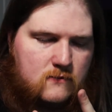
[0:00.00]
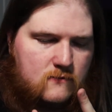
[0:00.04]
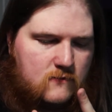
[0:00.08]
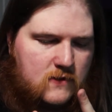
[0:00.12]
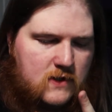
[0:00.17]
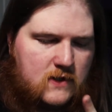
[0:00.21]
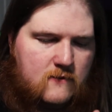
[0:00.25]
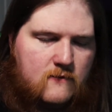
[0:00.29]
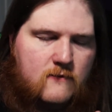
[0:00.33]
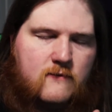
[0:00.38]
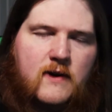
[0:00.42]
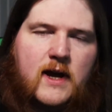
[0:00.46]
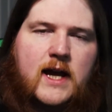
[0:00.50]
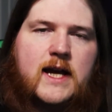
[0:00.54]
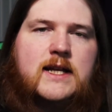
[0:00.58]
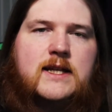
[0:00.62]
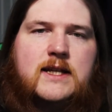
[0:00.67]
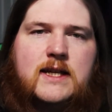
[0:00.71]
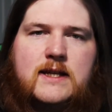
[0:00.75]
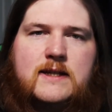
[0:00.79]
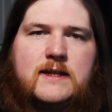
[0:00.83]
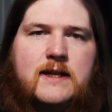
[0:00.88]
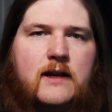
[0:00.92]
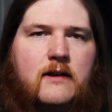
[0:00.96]
in fine
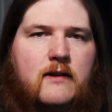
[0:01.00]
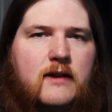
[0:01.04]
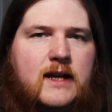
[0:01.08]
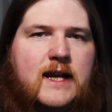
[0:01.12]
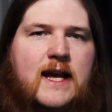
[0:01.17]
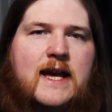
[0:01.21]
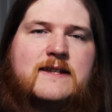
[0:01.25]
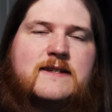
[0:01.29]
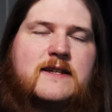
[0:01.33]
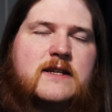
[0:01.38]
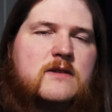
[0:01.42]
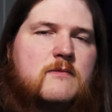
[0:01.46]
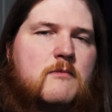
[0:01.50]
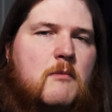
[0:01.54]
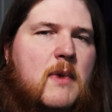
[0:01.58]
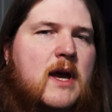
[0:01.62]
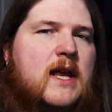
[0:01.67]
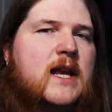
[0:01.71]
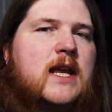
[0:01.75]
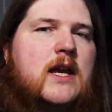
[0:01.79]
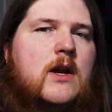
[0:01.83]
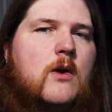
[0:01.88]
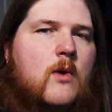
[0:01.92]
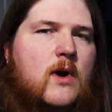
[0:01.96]
detail and ask as
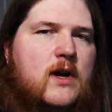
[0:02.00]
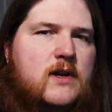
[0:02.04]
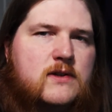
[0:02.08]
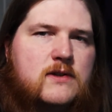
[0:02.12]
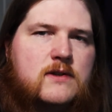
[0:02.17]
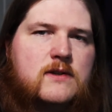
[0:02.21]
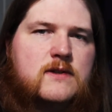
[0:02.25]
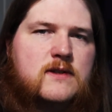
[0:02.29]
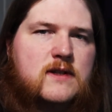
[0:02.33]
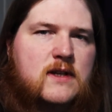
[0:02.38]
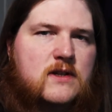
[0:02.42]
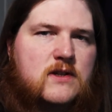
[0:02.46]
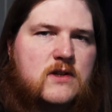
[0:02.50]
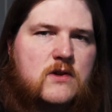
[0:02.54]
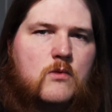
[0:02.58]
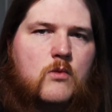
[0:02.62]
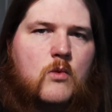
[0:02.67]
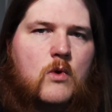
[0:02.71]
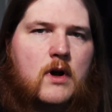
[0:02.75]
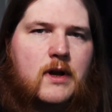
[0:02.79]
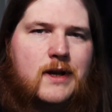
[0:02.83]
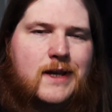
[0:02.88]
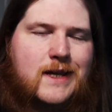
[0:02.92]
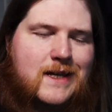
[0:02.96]
many questions as you
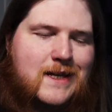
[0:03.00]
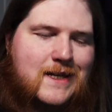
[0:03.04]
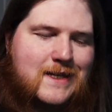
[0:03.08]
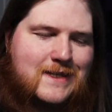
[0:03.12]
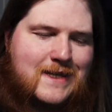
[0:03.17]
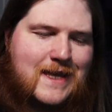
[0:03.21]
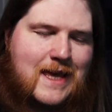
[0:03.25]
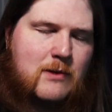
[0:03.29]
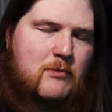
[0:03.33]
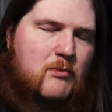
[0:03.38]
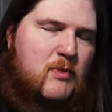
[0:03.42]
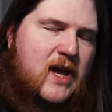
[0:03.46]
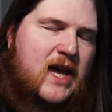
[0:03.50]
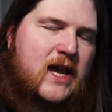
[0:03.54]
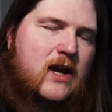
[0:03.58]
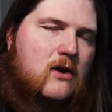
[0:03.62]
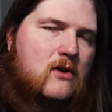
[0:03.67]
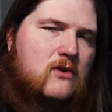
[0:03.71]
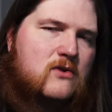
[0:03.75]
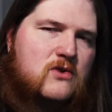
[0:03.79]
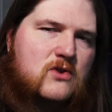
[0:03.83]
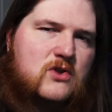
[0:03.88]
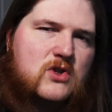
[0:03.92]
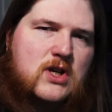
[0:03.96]
want. It is that
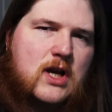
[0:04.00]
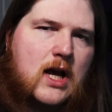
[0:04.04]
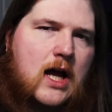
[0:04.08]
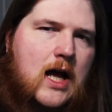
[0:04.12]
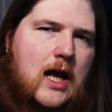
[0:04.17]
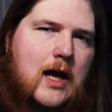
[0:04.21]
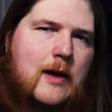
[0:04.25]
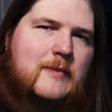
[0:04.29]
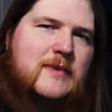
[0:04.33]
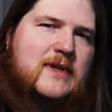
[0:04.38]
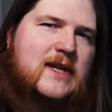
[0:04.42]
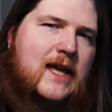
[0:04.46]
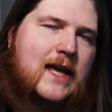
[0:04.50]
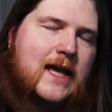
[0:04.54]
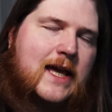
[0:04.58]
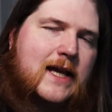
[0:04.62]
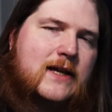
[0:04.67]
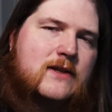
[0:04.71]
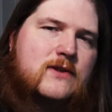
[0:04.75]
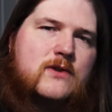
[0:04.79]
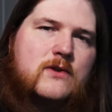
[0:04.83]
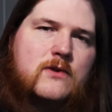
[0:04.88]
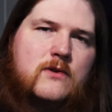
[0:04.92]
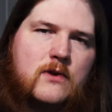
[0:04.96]
banker's job to
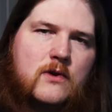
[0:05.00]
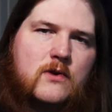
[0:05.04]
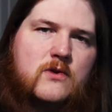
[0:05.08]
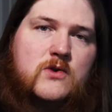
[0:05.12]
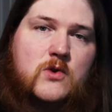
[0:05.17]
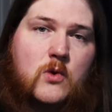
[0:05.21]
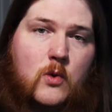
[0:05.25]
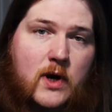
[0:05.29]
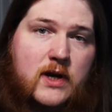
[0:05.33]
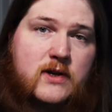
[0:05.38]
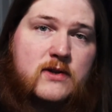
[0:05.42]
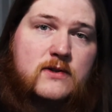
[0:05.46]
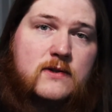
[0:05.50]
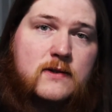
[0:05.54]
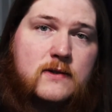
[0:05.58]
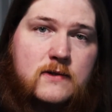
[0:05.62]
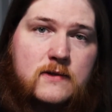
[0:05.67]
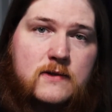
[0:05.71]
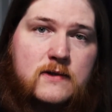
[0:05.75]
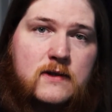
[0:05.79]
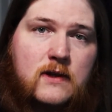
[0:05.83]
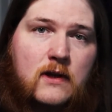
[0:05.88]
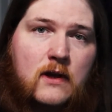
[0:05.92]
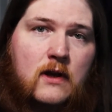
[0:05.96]
answer those
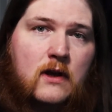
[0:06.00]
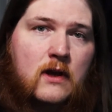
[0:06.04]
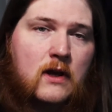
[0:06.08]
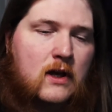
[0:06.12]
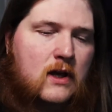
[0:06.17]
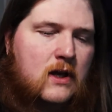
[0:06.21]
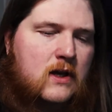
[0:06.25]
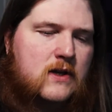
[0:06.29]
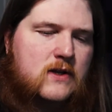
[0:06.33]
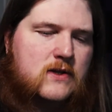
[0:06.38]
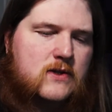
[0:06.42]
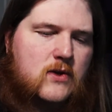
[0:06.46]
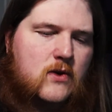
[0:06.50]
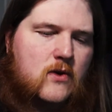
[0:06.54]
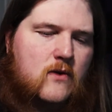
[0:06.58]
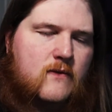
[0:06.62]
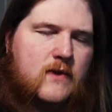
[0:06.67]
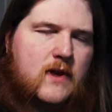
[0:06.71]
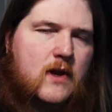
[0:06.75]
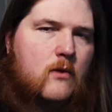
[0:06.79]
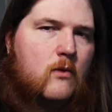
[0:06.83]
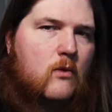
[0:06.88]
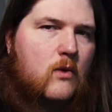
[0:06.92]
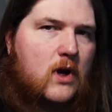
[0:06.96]
questions. So if
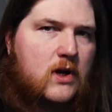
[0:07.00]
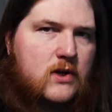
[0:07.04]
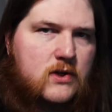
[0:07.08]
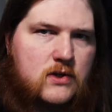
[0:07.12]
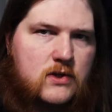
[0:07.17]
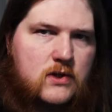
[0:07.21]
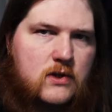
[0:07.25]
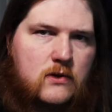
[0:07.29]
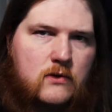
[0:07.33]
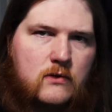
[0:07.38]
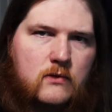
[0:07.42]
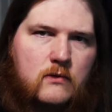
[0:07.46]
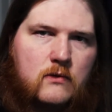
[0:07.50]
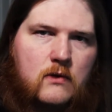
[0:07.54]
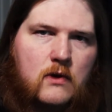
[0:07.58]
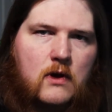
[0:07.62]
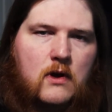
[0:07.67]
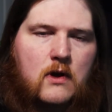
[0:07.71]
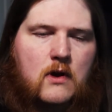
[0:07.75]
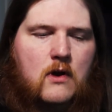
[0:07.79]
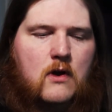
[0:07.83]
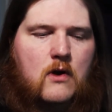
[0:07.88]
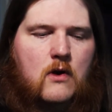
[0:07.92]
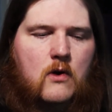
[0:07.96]
they rush you
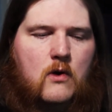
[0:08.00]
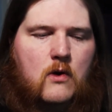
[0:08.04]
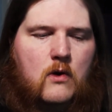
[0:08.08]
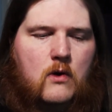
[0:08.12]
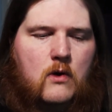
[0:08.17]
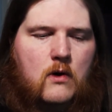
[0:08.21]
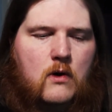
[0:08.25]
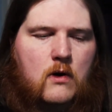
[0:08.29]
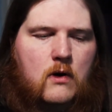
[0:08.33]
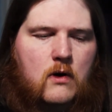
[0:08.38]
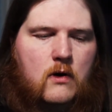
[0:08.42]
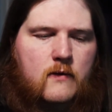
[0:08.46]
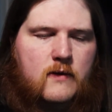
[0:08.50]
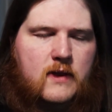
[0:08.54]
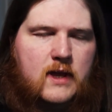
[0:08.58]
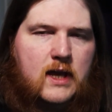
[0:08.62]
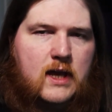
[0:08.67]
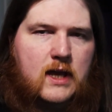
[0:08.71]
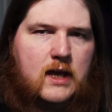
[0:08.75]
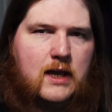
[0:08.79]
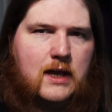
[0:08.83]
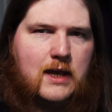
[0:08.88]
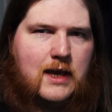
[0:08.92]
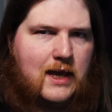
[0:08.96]
or
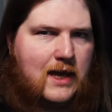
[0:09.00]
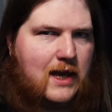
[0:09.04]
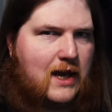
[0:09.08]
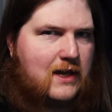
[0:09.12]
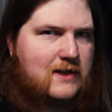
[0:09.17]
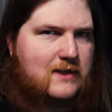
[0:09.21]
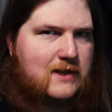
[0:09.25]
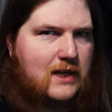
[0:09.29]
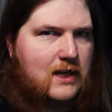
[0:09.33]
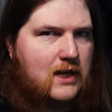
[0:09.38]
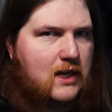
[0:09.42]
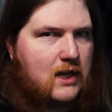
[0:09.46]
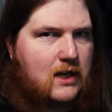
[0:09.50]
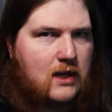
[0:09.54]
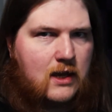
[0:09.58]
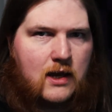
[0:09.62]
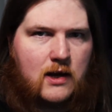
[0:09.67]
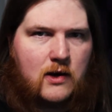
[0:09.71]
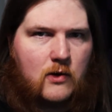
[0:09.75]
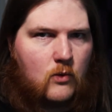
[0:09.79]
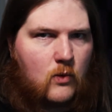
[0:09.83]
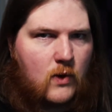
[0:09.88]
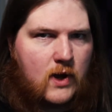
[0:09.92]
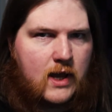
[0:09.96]
they act any
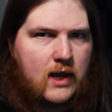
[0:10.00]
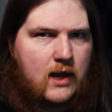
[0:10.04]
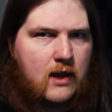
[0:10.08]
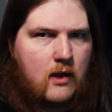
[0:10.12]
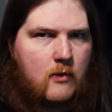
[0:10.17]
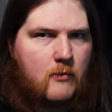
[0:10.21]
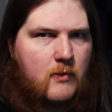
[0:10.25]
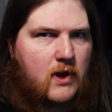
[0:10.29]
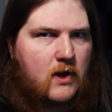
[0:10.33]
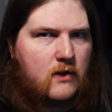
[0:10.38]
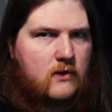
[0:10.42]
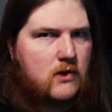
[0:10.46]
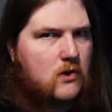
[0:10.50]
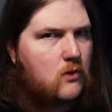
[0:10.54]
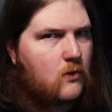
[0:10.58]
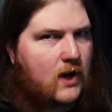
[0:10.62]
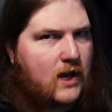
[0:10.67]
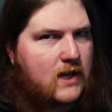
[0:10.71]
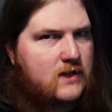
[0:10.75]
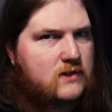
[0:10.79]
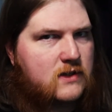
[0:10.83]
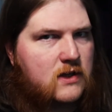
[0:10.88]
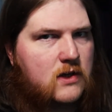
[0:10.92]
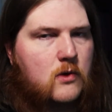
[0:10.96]
kind of way about you
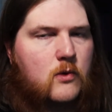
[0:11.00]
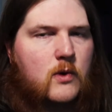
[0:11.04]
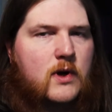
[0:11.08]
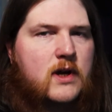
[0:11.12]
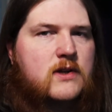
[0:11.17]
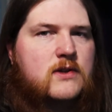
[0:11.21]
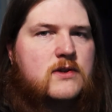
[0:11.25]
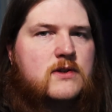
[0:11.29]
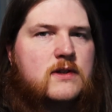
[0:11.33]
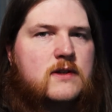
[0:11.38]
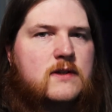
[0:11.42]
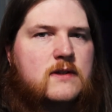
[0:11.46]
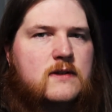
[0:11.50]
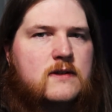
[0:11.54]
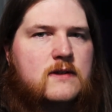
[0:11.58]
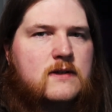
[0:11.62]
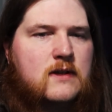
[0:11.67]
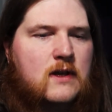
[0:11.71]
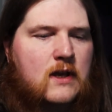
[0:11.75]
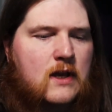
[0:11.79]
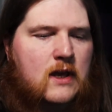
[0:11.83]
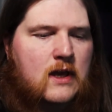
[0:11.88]
asking questions,